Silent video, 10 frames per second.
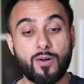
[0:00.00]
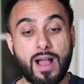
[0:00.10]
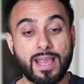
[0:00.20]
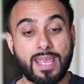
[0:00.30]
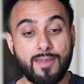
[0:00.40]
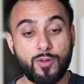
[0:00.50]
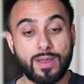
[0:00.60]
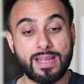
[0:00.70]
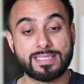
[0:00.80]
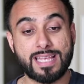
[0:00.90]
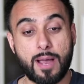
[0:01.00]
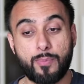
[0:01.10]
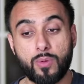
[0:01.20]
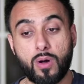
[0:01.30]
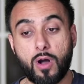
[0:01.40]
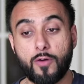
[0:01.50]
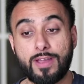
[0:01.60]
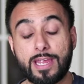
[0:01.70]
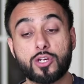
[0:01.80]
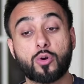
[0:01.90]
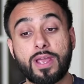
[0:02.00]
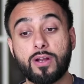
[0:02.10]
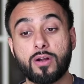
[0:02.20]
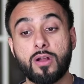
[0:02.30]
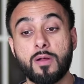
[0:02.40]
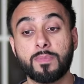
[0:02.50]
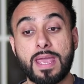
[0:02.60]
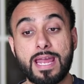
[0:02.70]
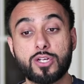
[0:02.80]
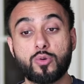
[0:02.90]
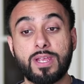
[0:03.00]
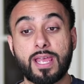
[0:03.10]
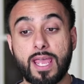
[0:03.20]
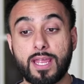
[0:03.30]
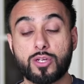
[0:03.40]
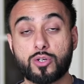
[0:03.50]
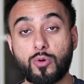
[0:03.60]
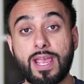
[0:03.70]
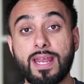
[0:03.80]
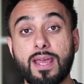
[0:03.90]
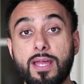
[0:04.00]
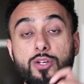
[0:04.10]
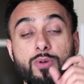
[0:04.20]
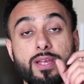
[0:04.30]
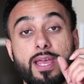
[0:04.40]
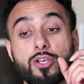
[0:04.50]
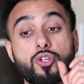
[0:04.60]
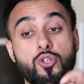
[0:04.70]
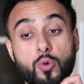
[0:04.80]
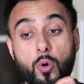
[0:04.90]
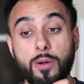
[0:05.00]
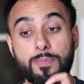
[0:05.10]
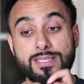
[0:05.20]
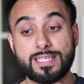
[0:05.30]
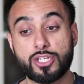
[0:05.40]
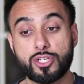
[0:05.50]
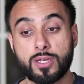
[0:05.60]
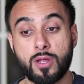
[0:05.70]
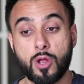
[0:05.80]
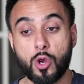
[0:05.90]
I gave you an example of a trader entering a trade, entering a short position